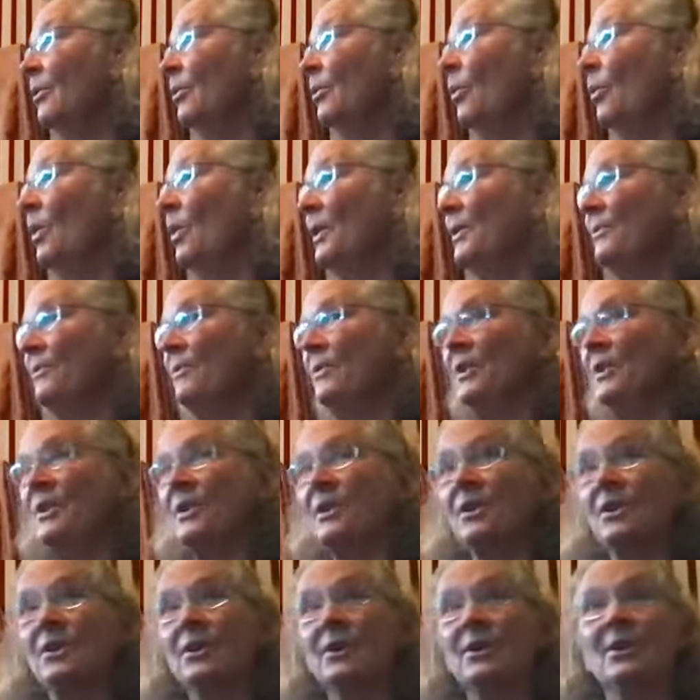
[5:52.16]
one
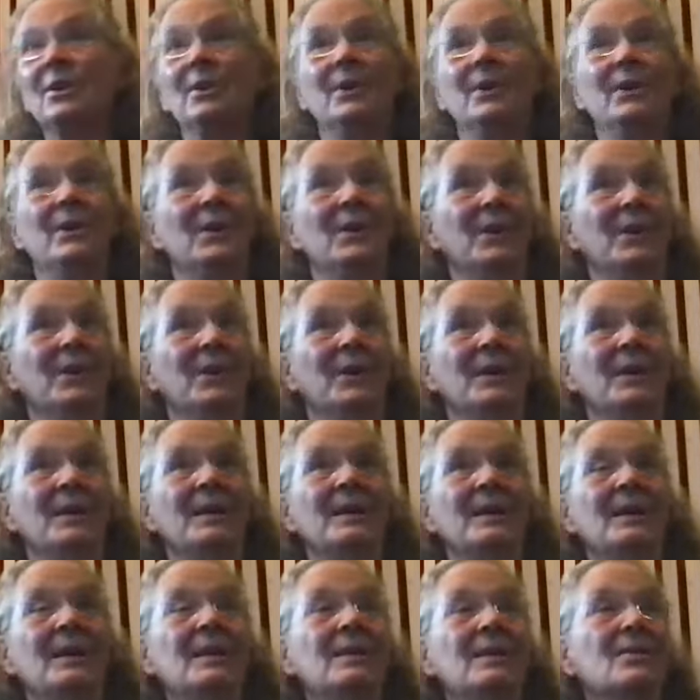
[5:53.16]
vehicle.
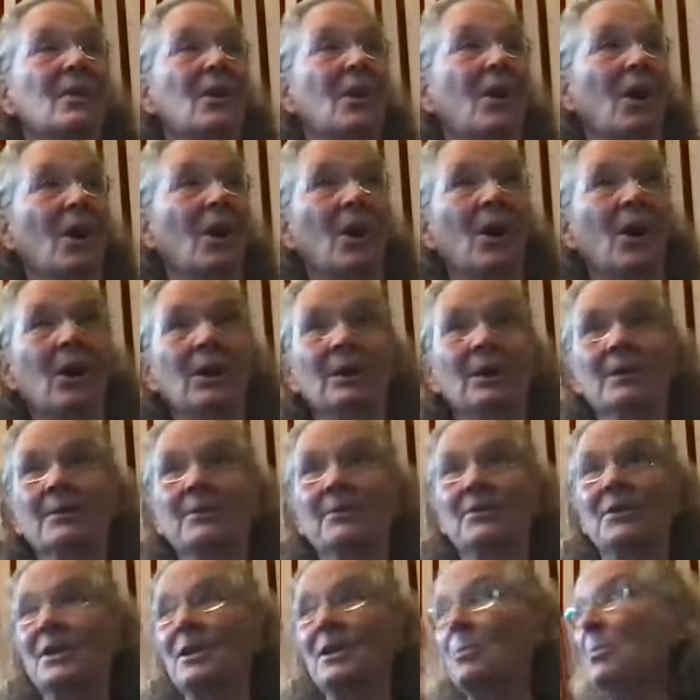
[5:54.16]
It's all
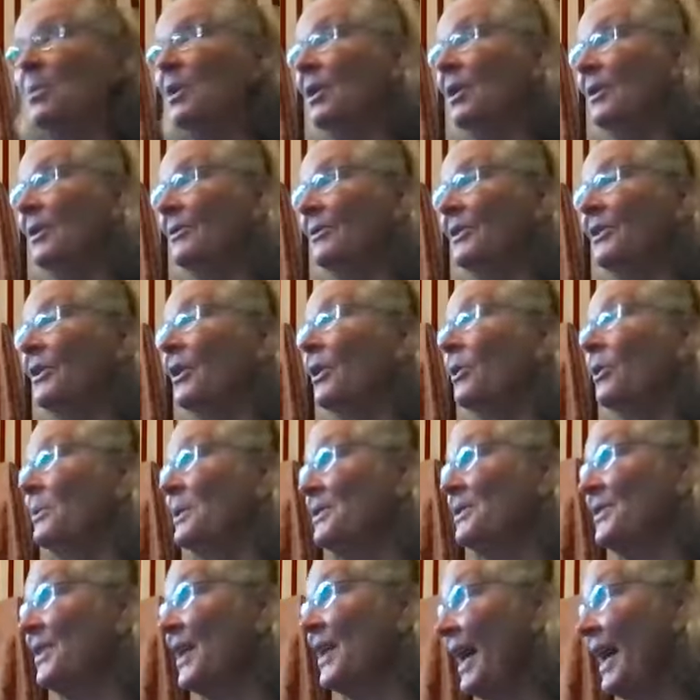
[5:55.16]
of the above. It
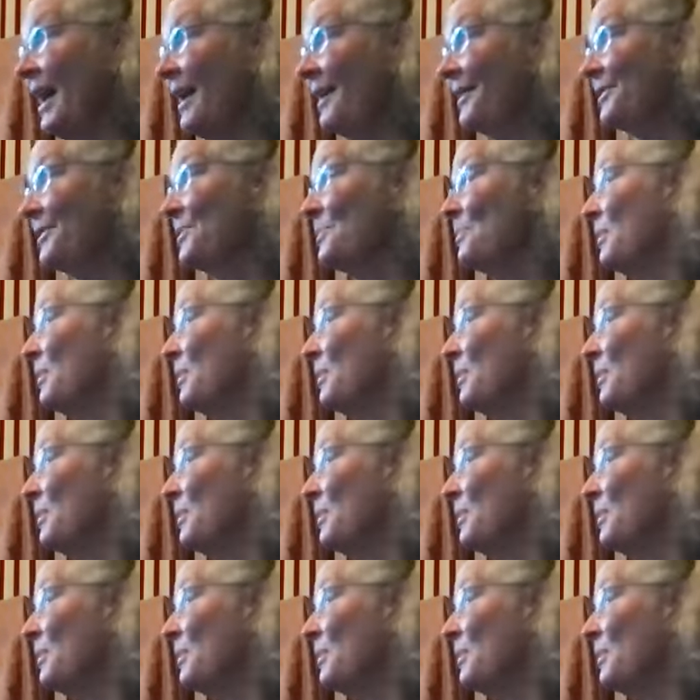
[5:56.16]
always has